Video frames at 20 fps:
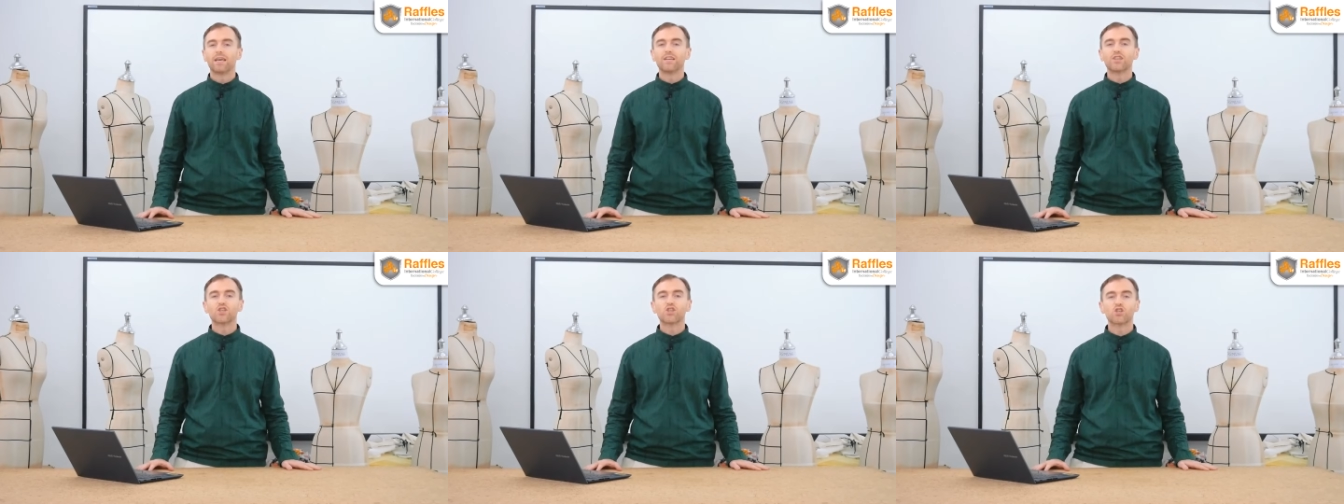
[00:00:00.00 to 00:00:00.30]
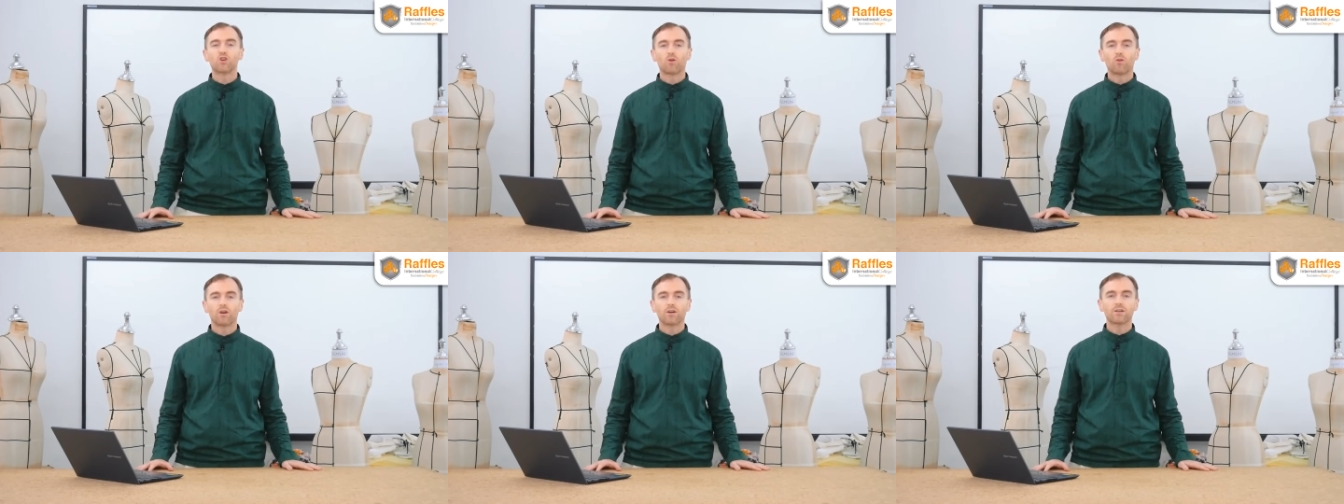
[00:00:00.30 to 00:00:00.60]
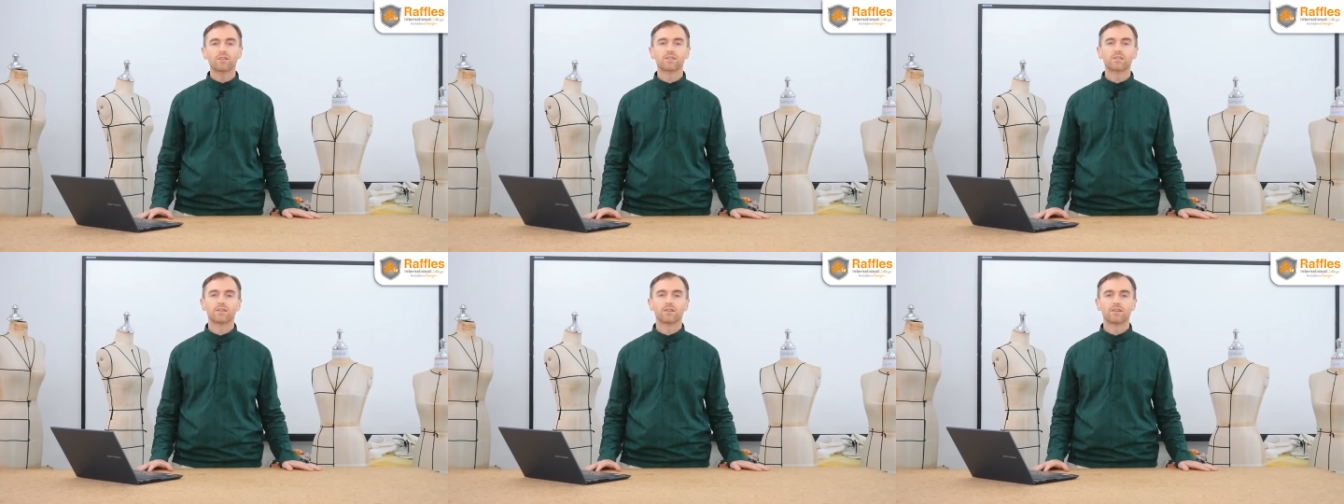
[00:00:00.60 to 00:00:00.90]
In
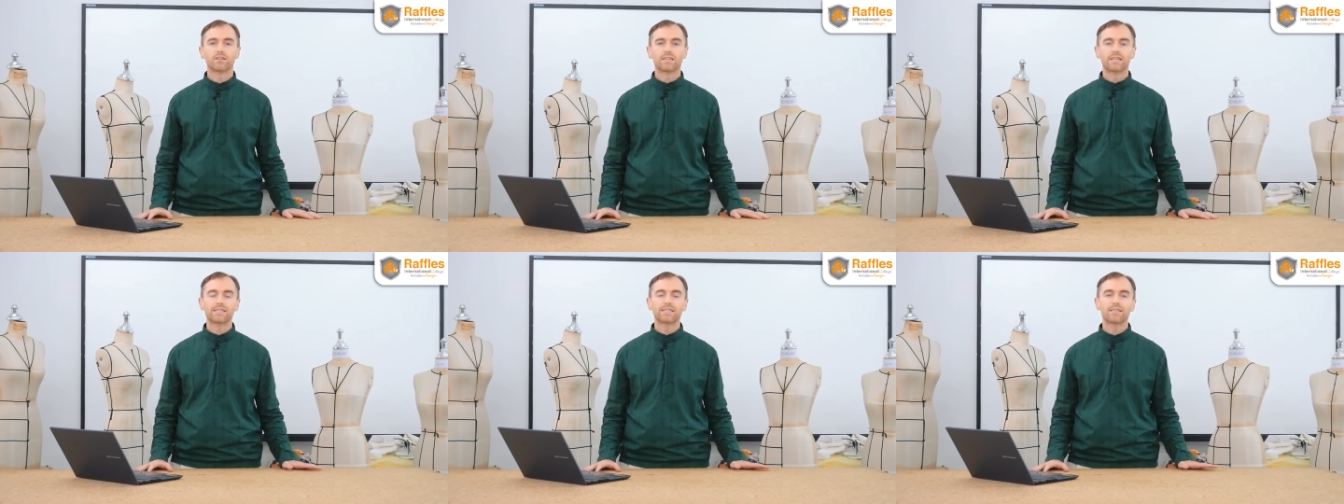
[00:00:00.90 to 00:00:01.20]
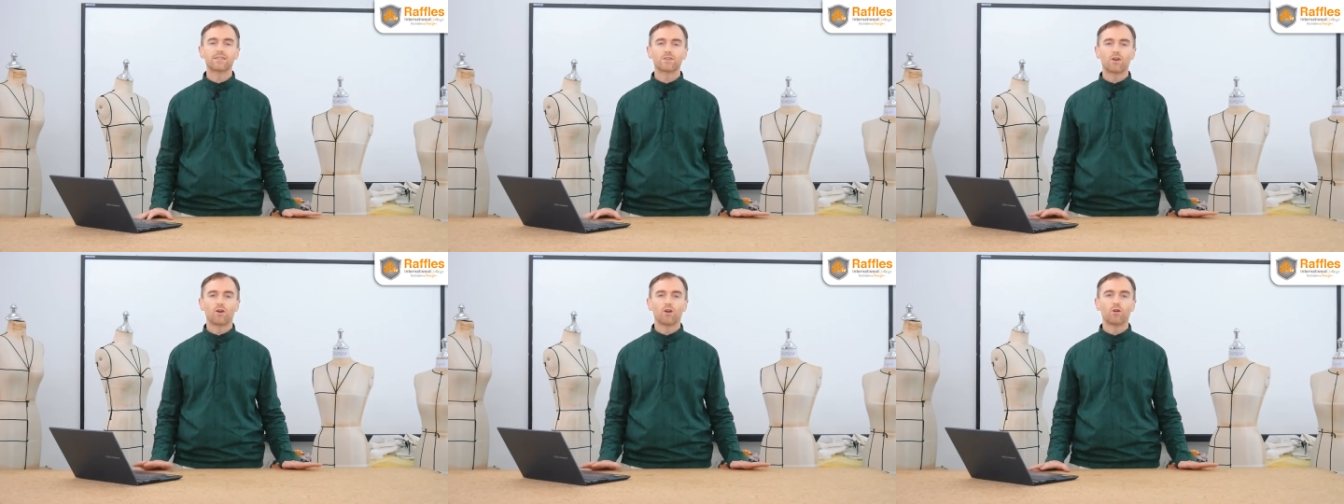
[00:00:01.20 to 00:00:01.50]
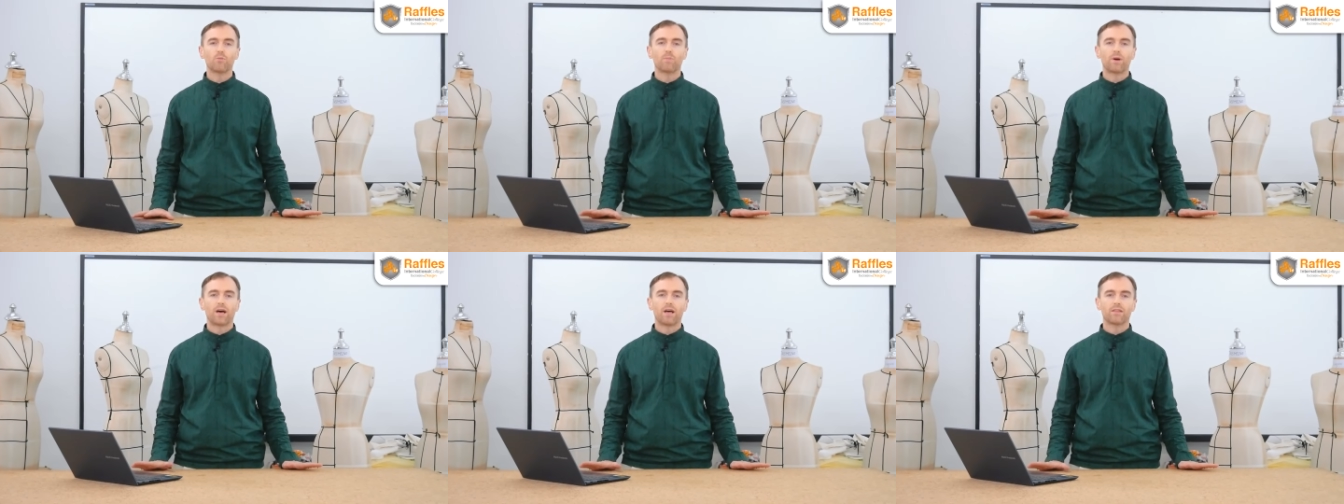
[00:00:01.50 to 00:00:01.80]
short, this is all
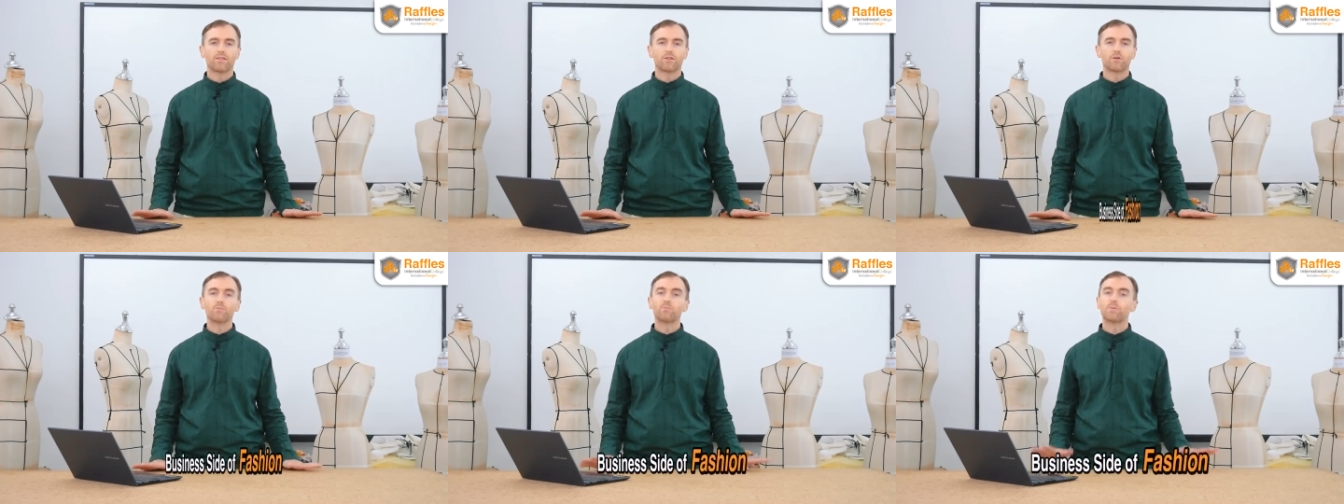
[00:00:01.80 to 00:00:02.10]
about the